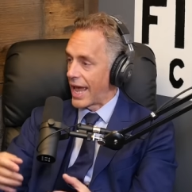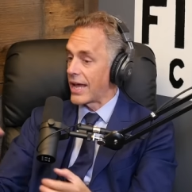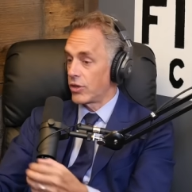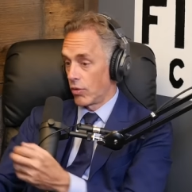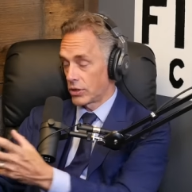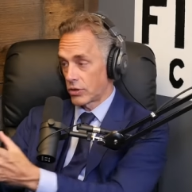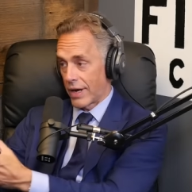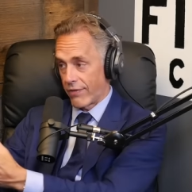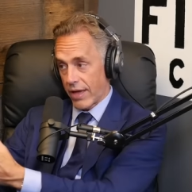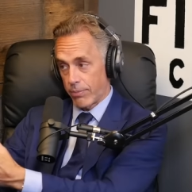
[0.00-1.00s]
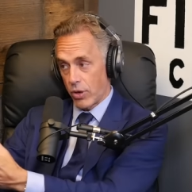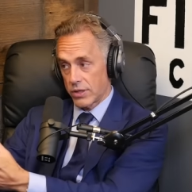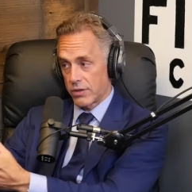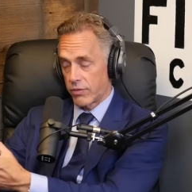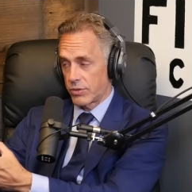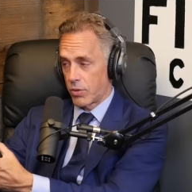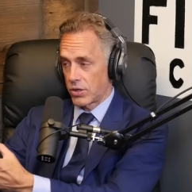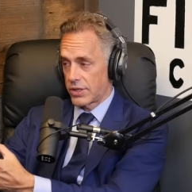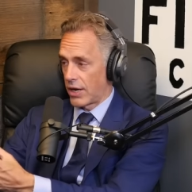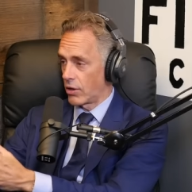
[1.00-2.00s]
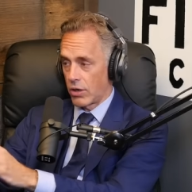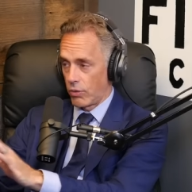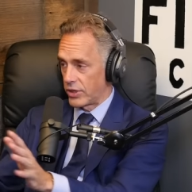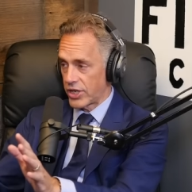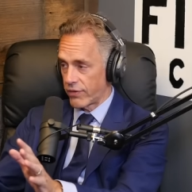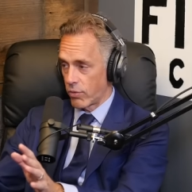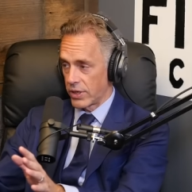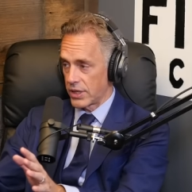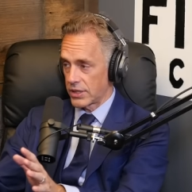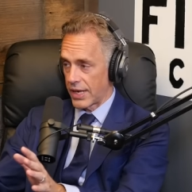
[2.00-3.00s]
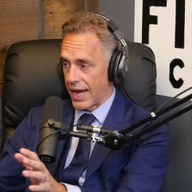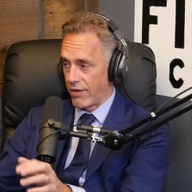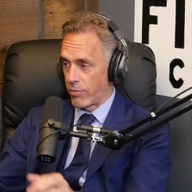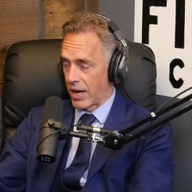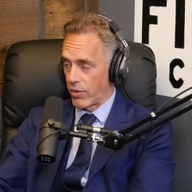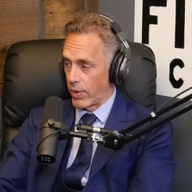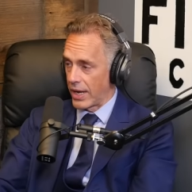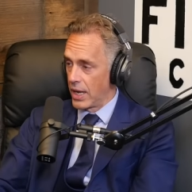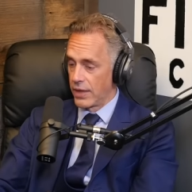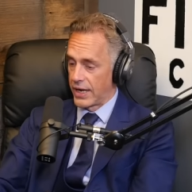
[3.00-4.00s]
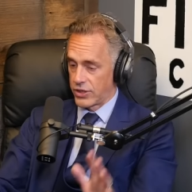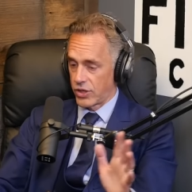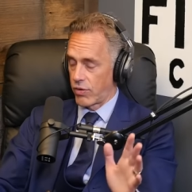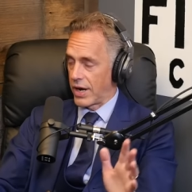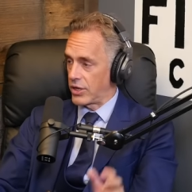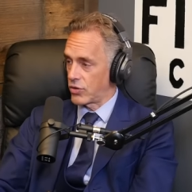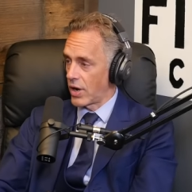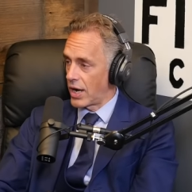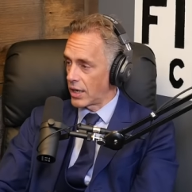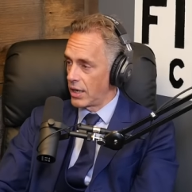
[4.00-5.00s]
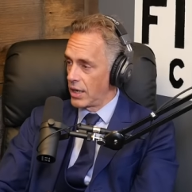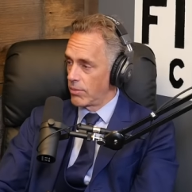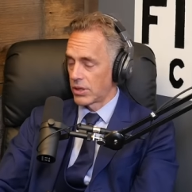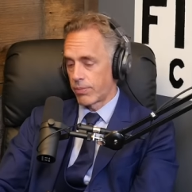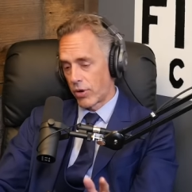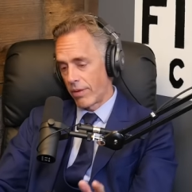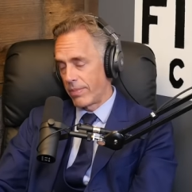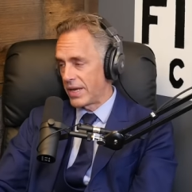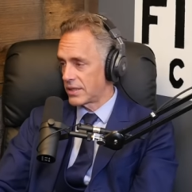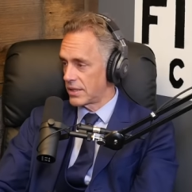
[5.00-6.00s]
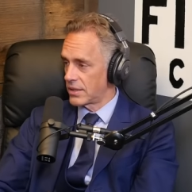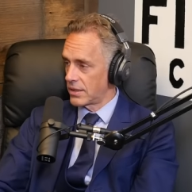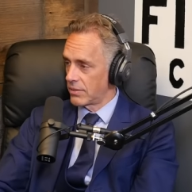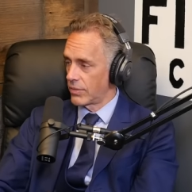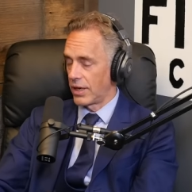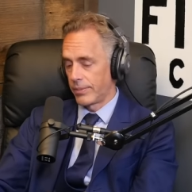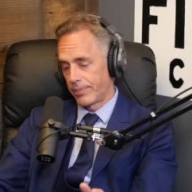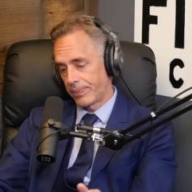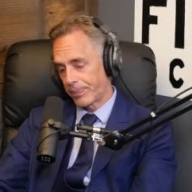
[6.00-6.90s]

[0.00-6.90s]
and you also have that positive response to alcohol, which everyone doesn't have, by the way, then it's a great drug. But the problem is it's, well...